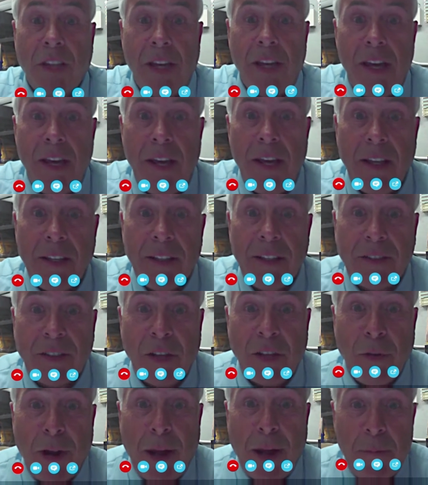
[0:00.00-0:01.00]
You see?
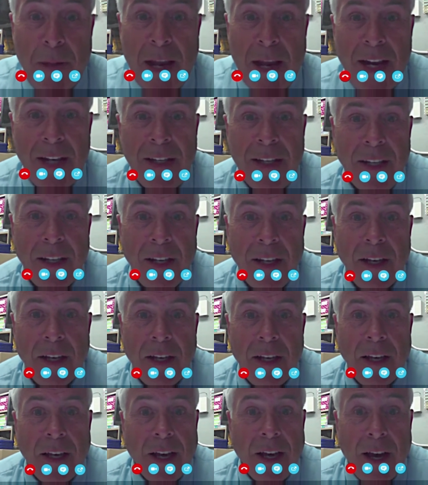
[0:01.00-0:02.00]
You see what I
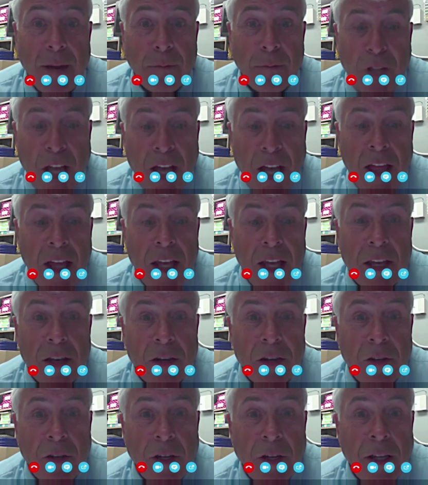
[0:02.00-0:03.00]
mean? I'm
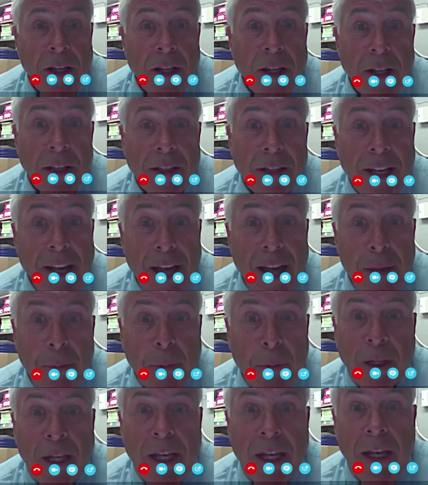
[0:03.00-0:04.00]
telling you,
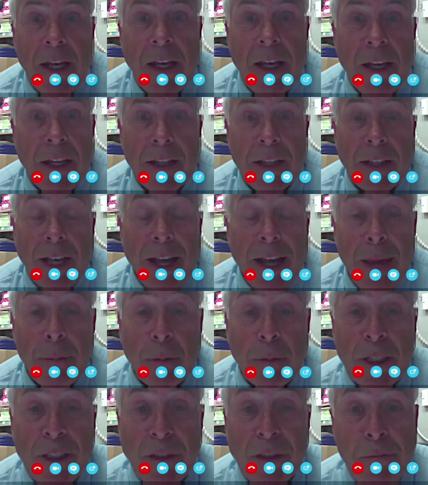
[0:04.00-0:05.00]
DiNapoli,
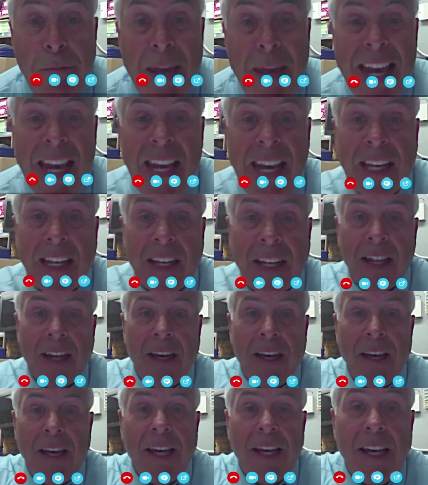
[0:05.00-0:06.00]
DiNapoli's
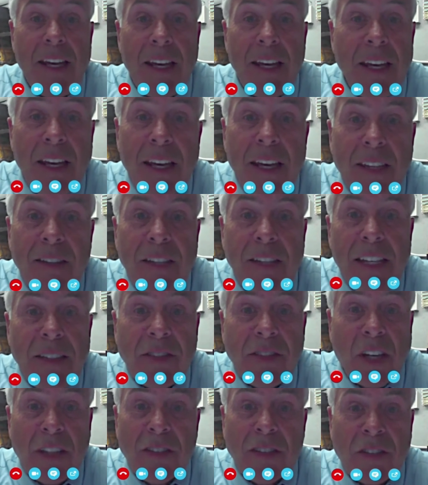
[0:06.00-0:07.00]
mean. He,
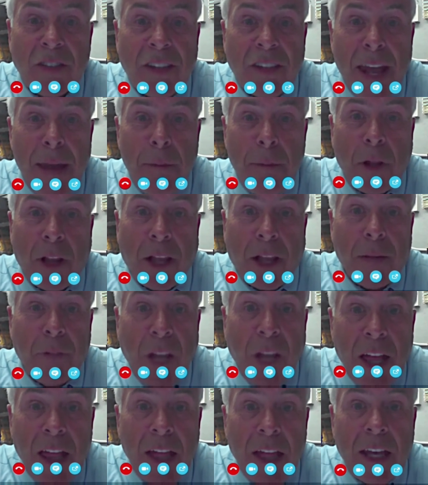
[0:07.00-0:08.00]
he, he's
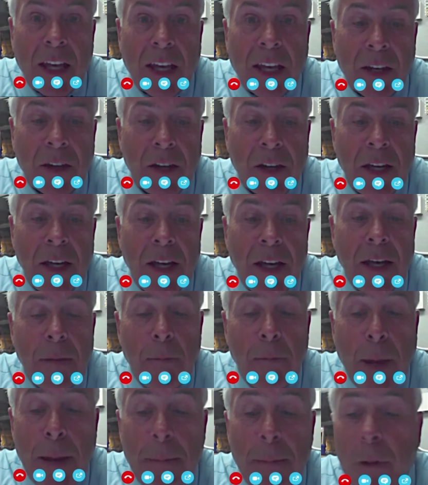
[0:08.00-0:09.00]
unstable, I'm telling you.
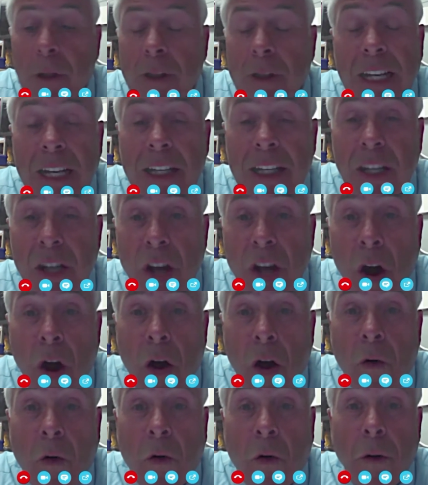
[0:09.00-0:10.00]
People
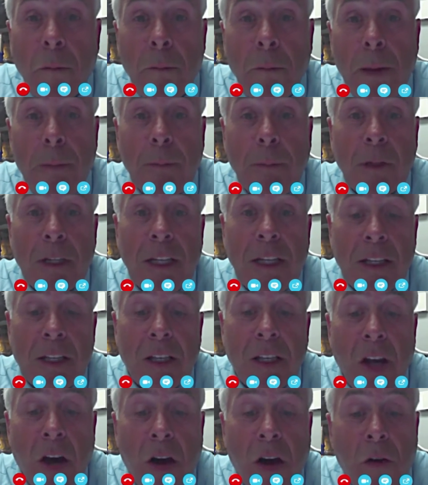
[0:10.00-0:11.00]
need to know.
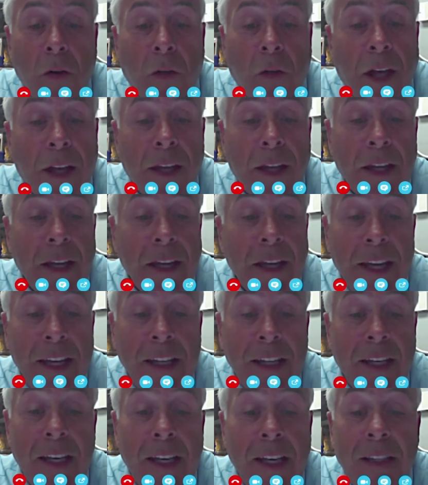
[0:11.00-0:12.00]
People need to know
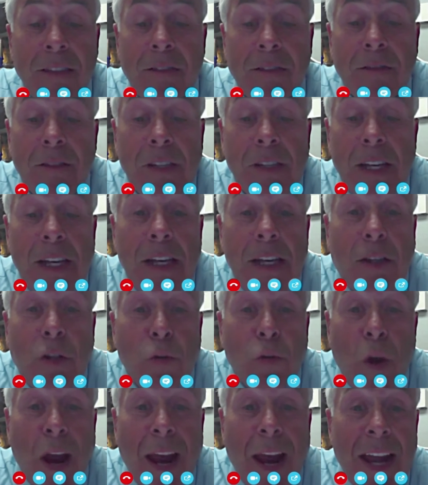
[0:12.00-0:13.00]
that he, he,
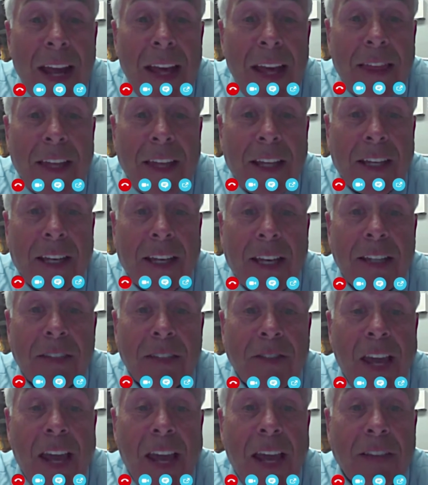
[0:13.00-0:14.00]
he'd do
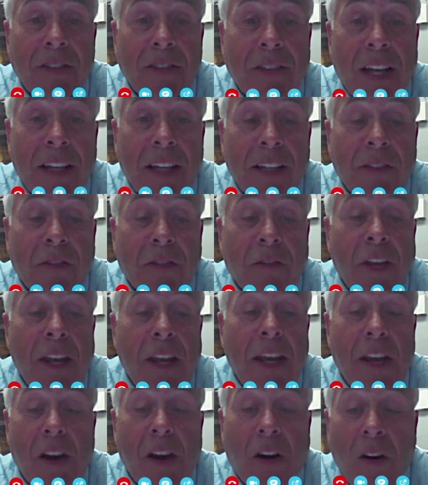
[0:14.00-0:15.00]
anything to get his hands
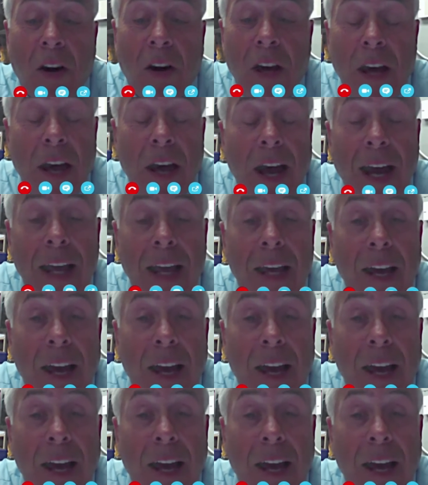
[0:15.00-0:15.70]
on this video.